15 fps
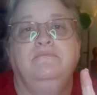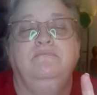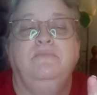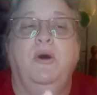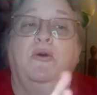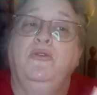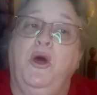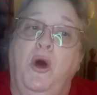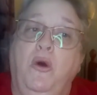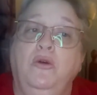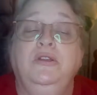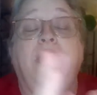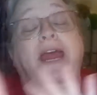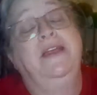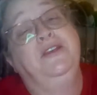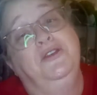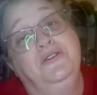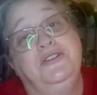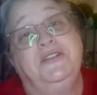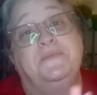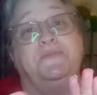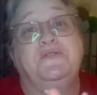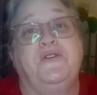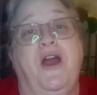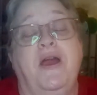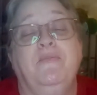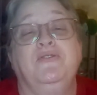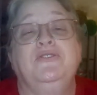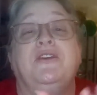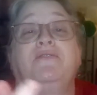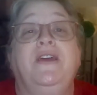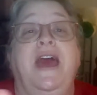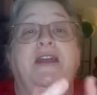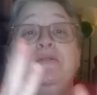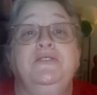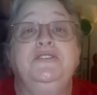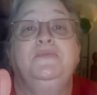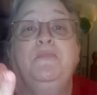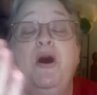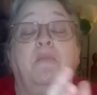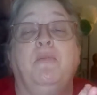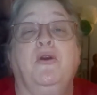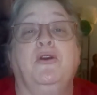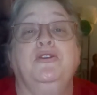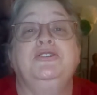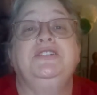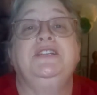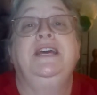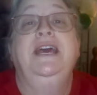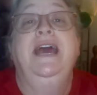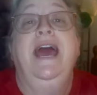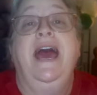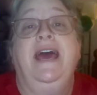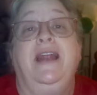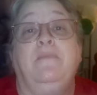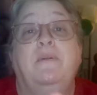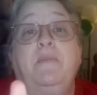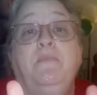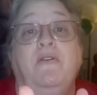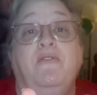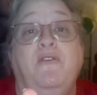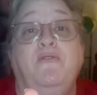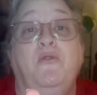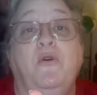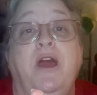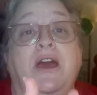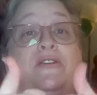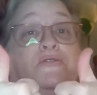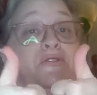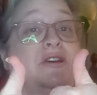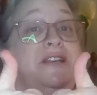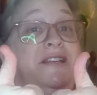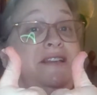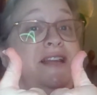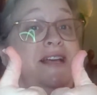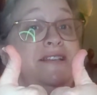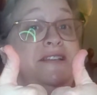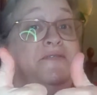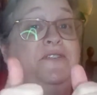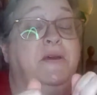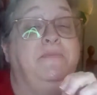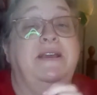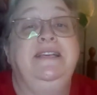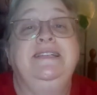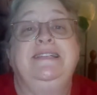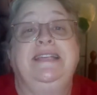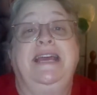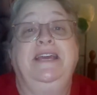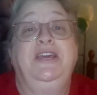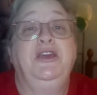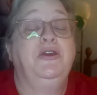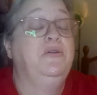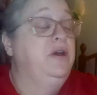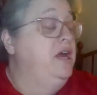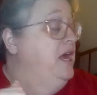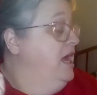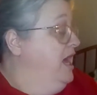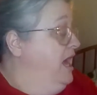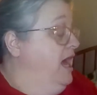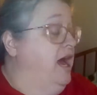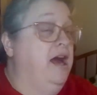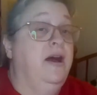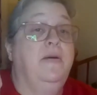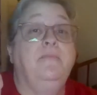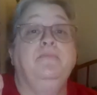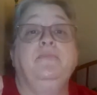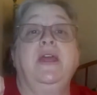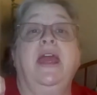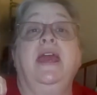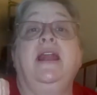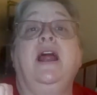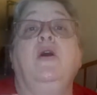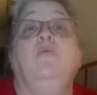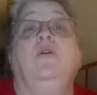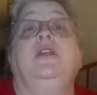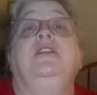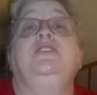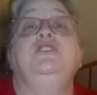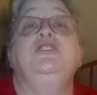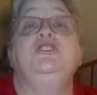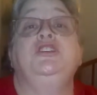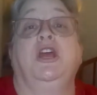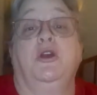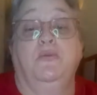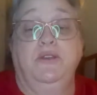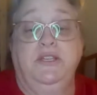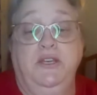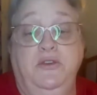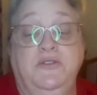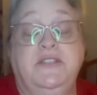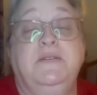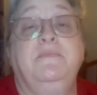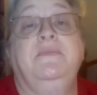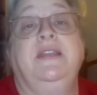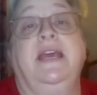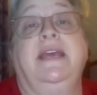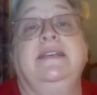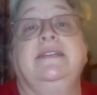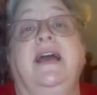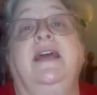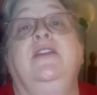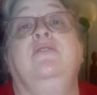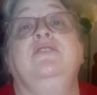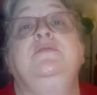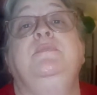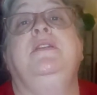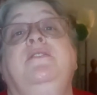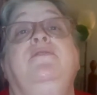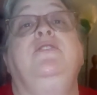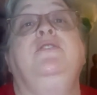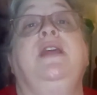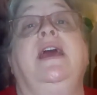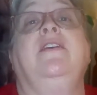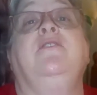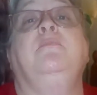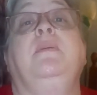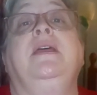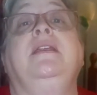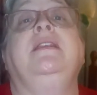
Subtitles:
both old and new subscribers. I've had a small burst, and I'm up over 400. Lots of thummies. Thank you. And I wanted to share with you some things. I know it's been a few days, but